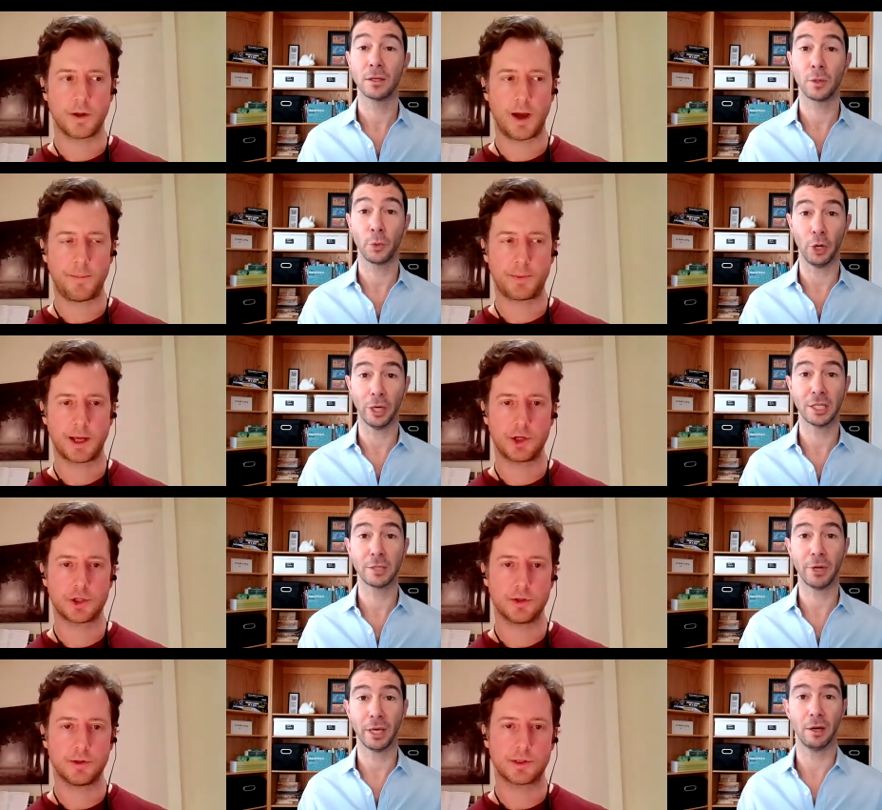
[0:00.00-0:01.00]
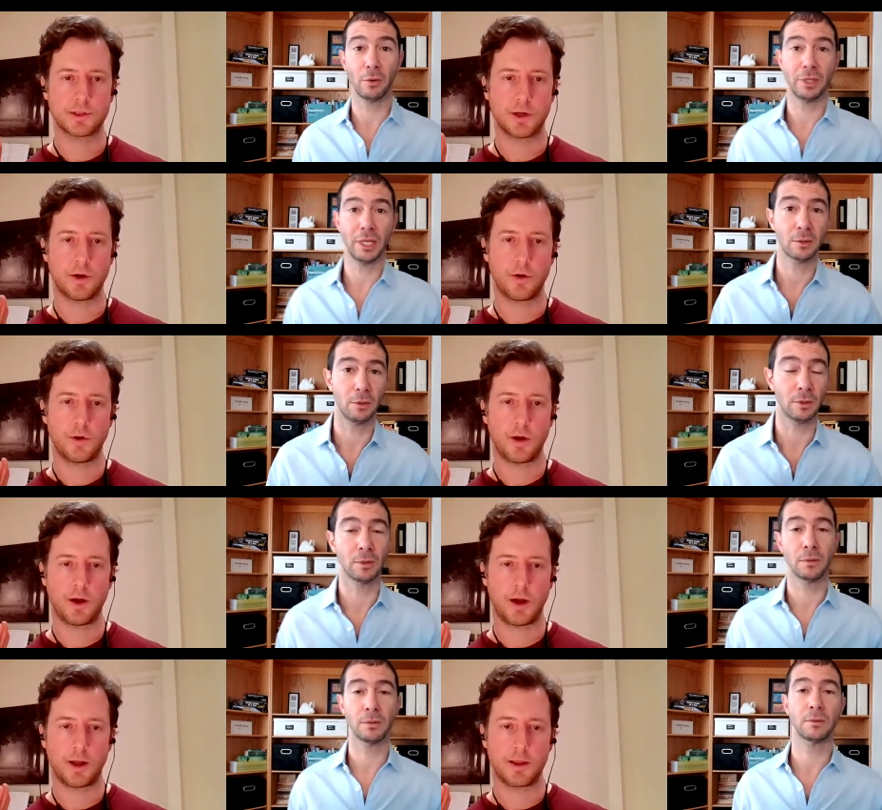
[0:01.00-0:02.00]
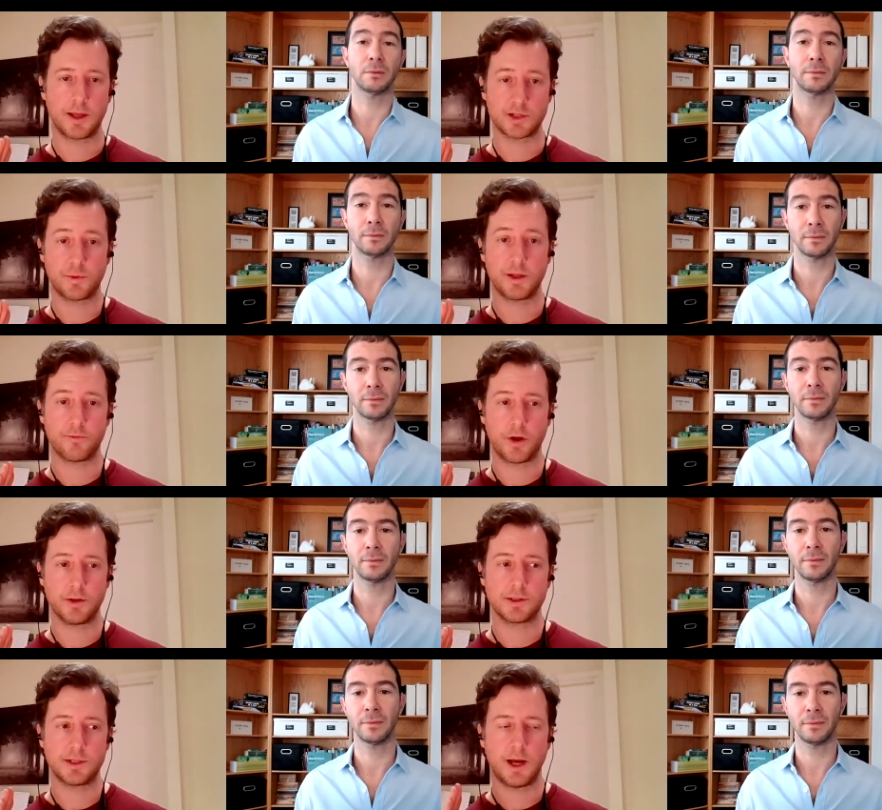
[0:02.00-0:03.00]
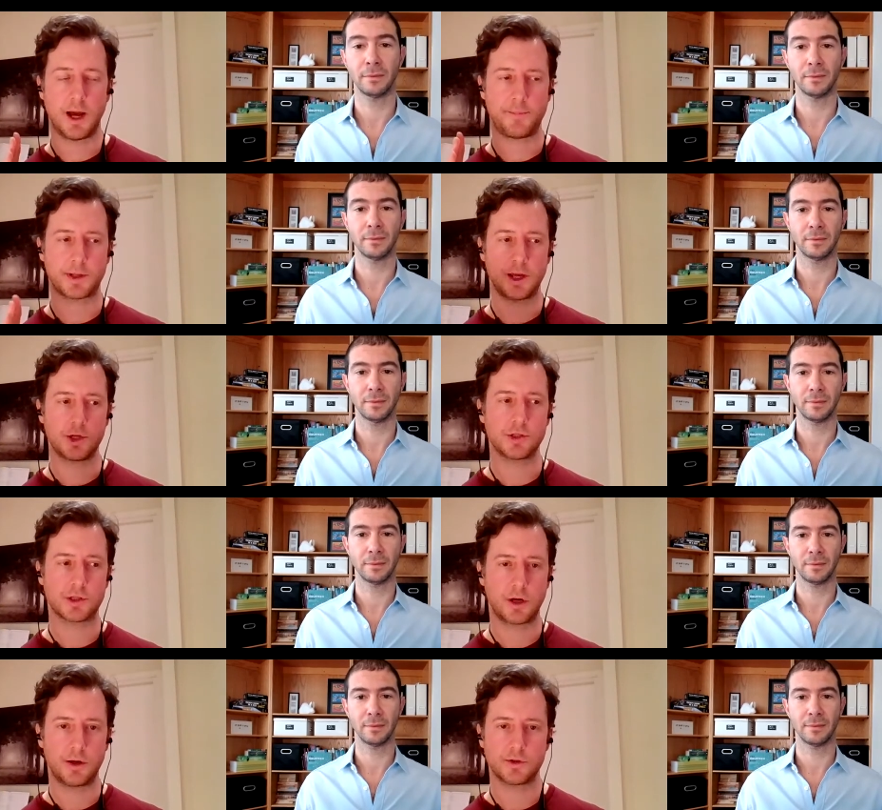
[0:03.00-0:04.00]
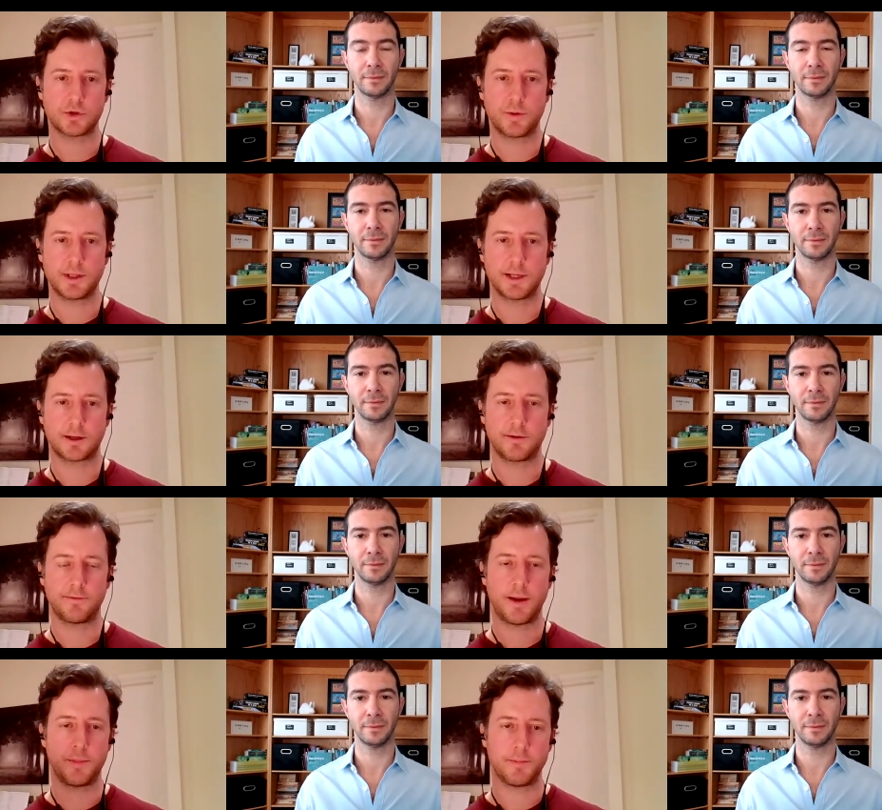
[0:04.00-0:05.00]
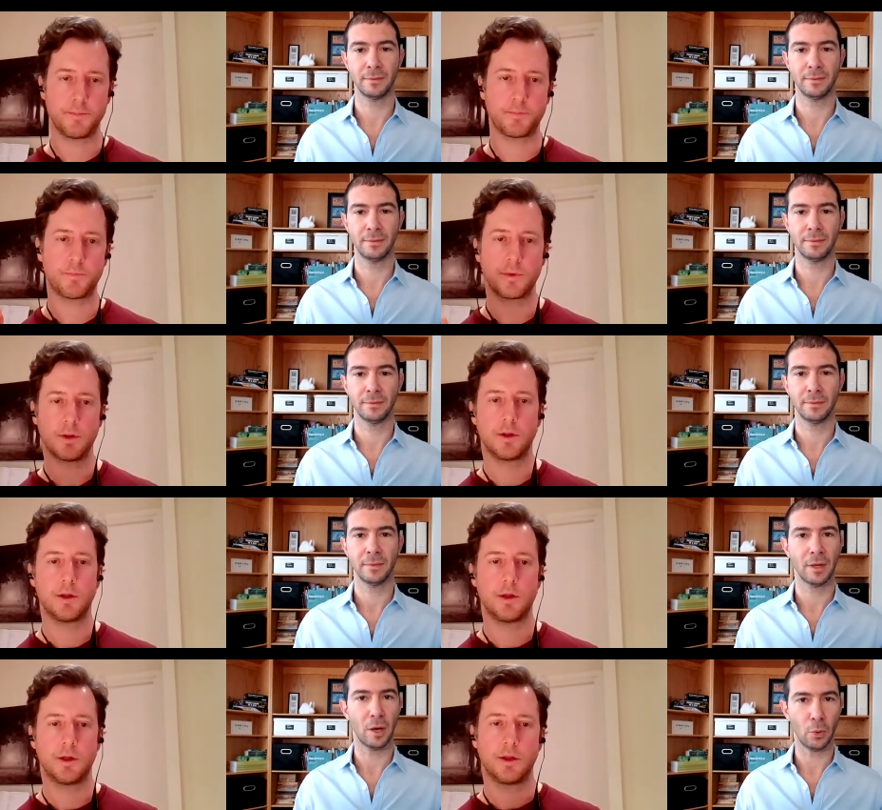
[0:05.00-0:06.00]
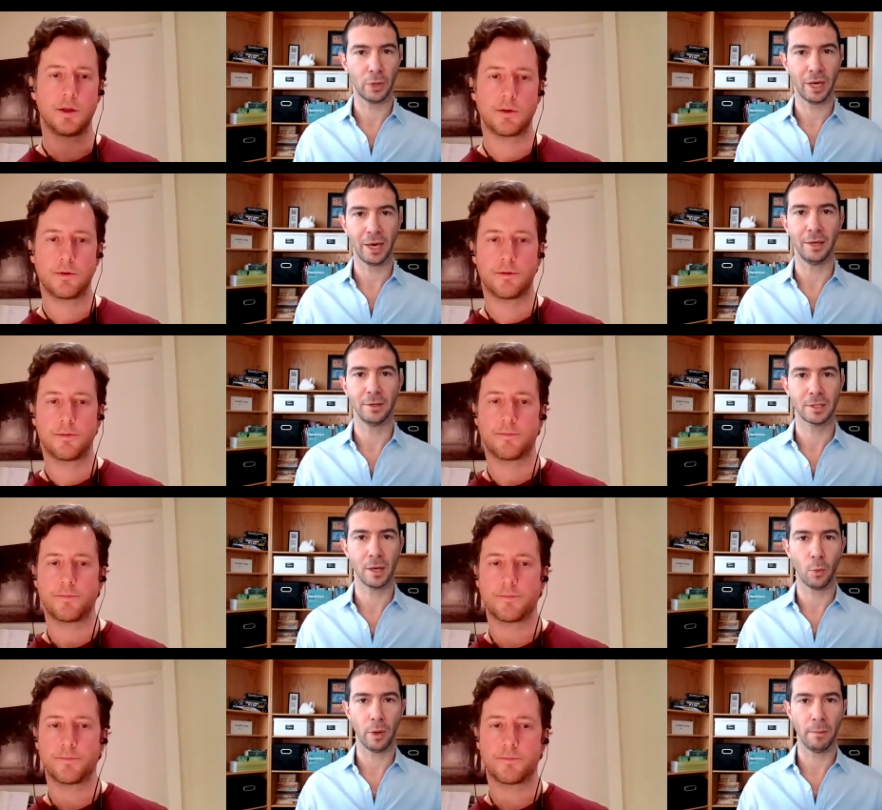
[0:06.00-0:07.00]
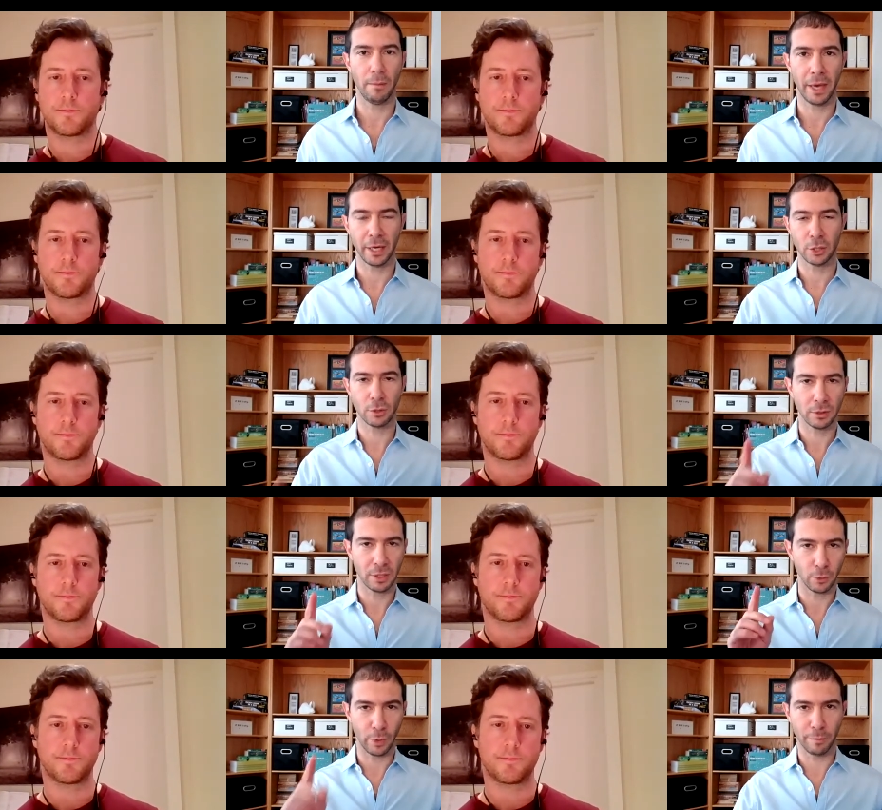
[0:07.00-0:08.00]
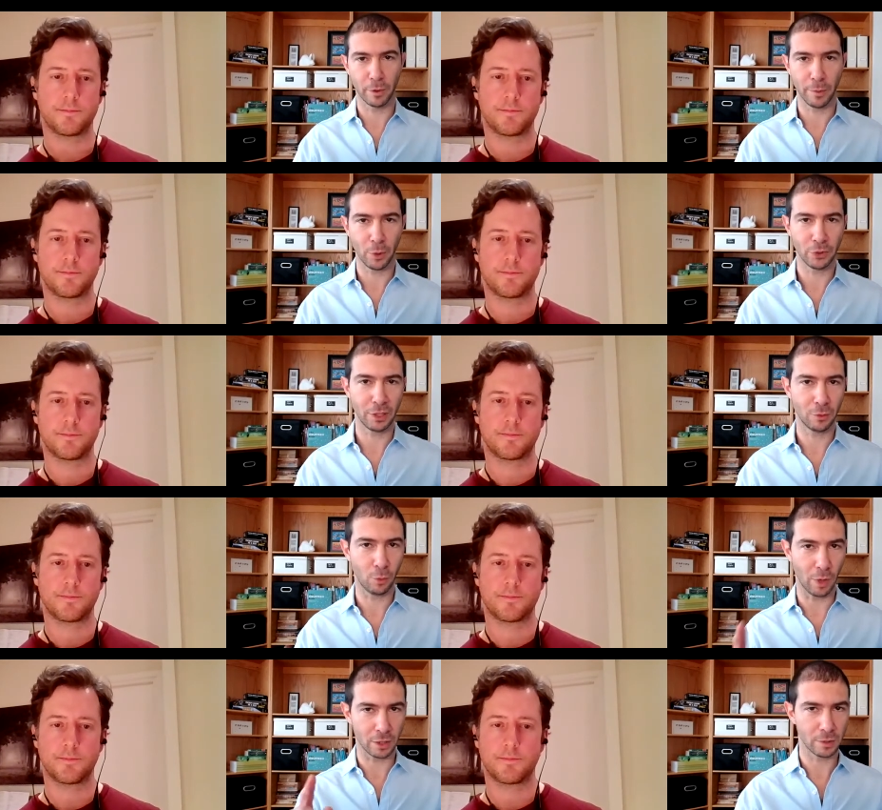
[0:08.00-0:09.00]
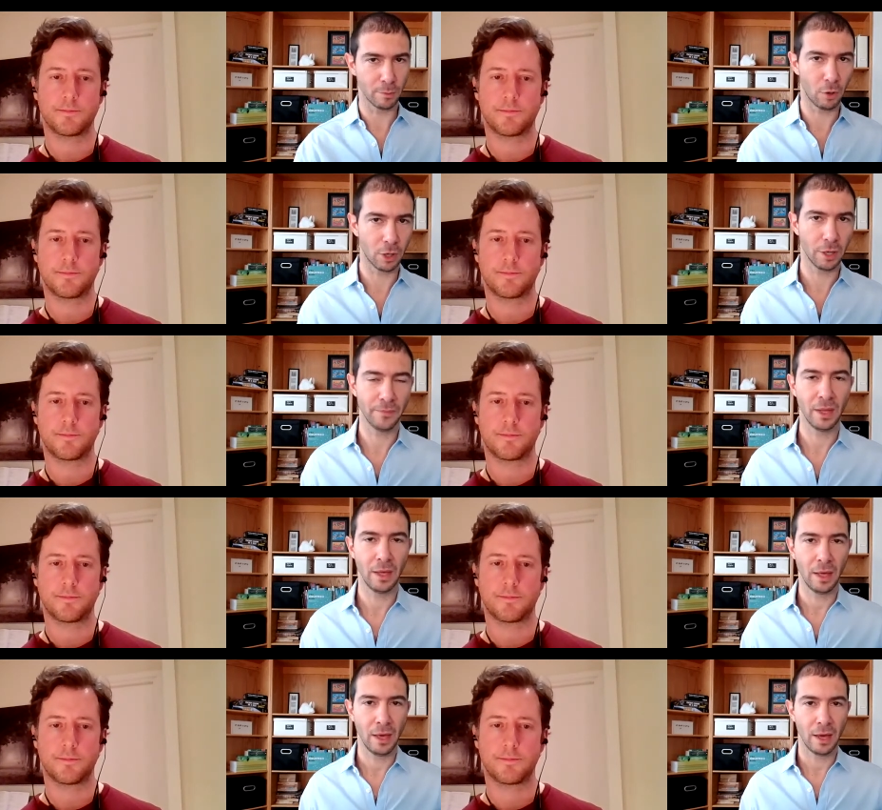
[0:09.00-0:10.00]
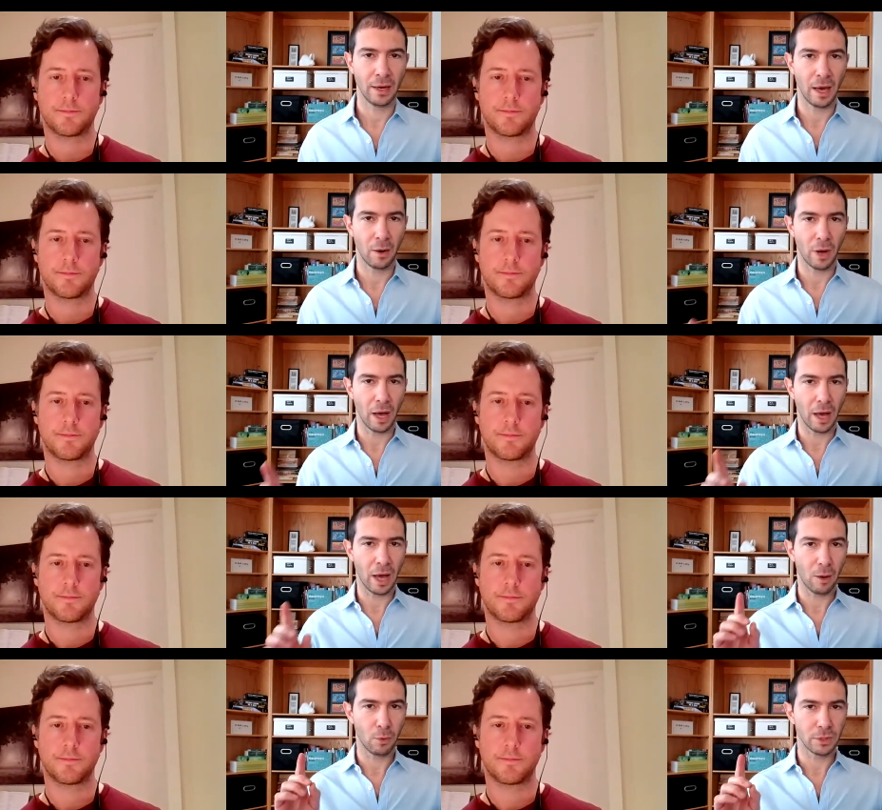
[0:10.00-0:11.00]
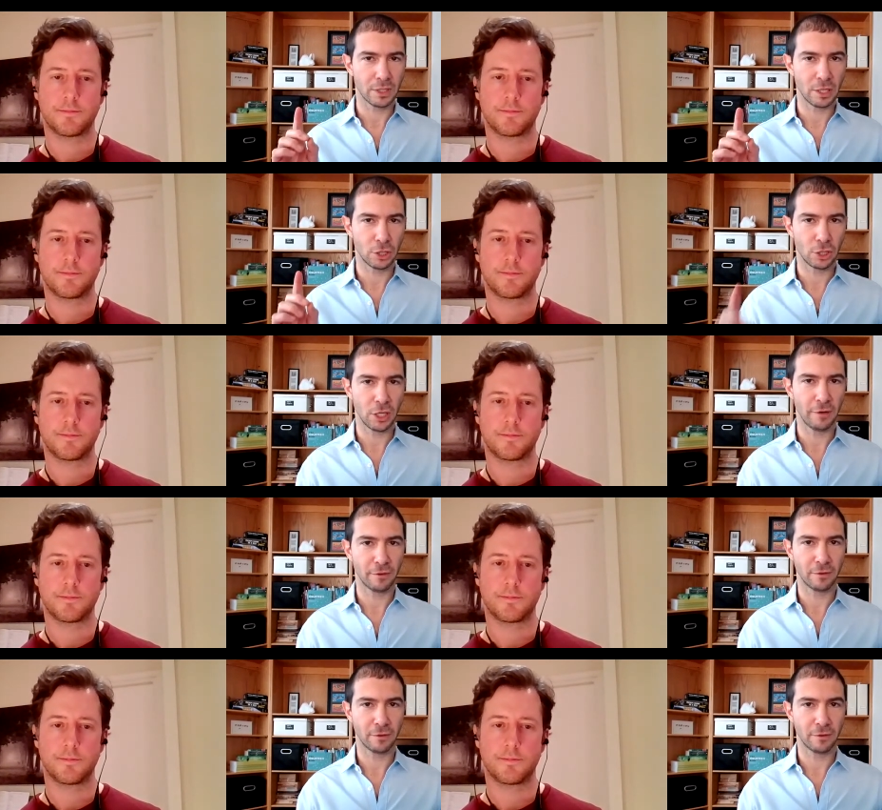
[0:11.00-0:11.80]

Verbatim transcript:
Speaker 1: applications. oh, that's cool. That's when it runs. Yeah, applications close on 22nd of Feb.
Speaker 2: Okay, so we make sure that we promote it once more. Now, how was the shift